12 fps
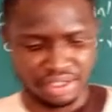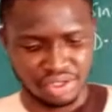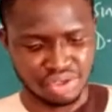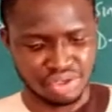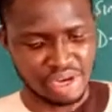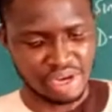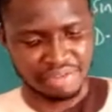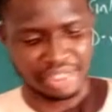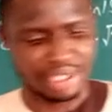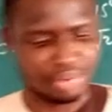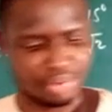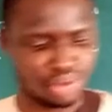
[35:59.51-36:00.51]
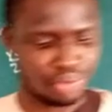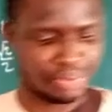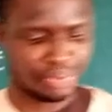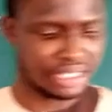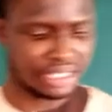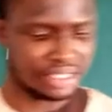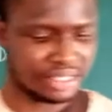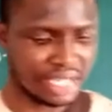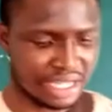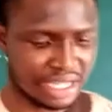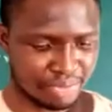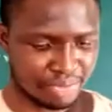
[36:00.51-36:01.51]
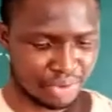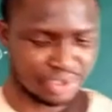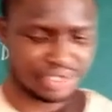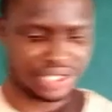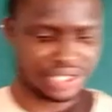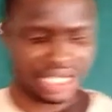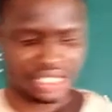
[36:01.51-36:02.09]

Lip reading: you have been able to practice as much as